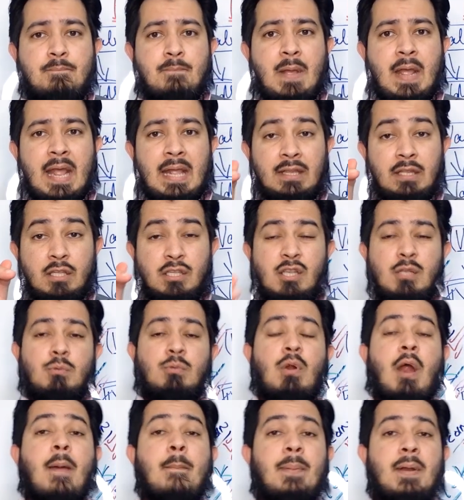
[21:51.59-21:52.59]
Hit the
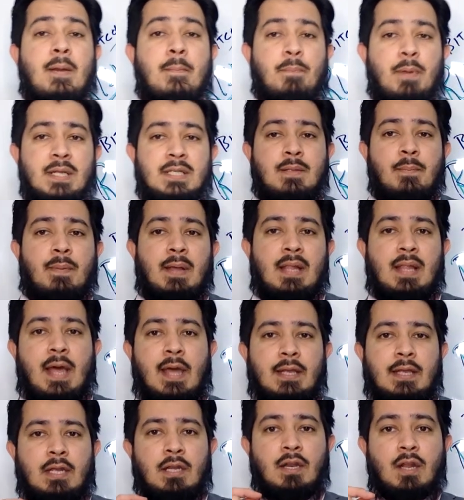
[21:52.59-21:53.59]
subscribe button, press the bell
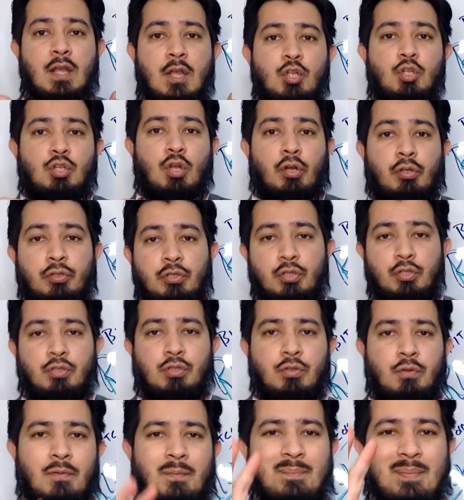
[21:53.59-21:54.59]
icon. Talk to you
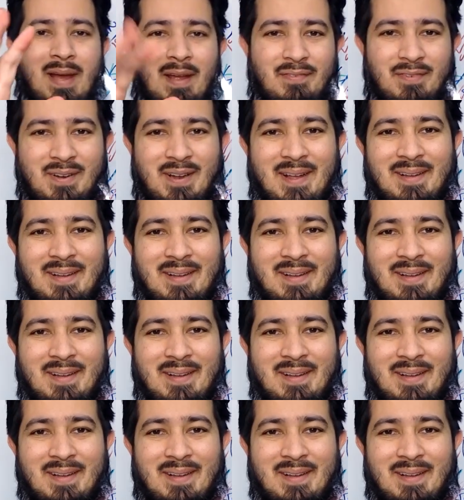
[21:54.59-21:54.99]
soon. Bye for now.